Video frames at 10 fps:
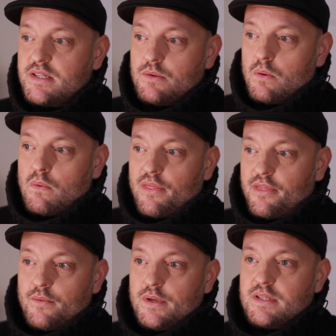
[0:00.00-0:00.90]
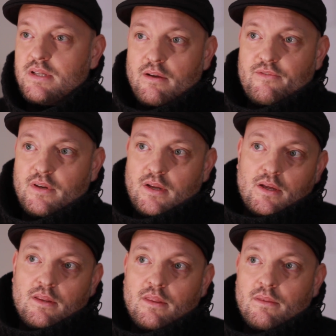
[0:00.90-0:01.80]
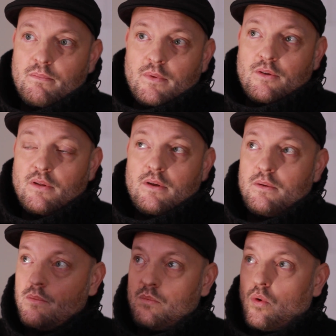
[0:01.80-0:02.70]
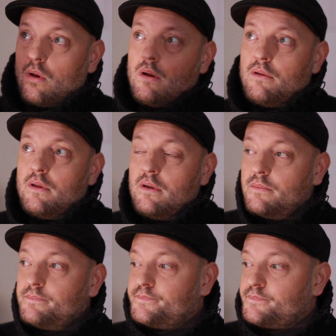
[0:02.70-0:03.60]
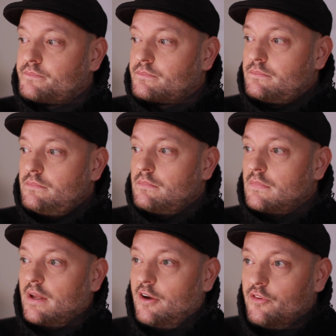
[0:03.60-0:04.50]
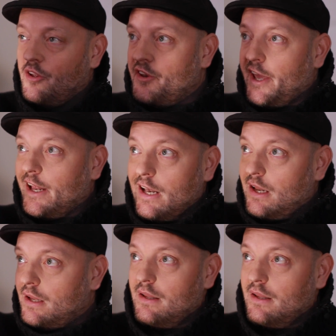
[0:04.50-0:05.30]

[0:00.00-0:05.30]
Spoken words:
so we went through his stuff, and on a wall, on a nail,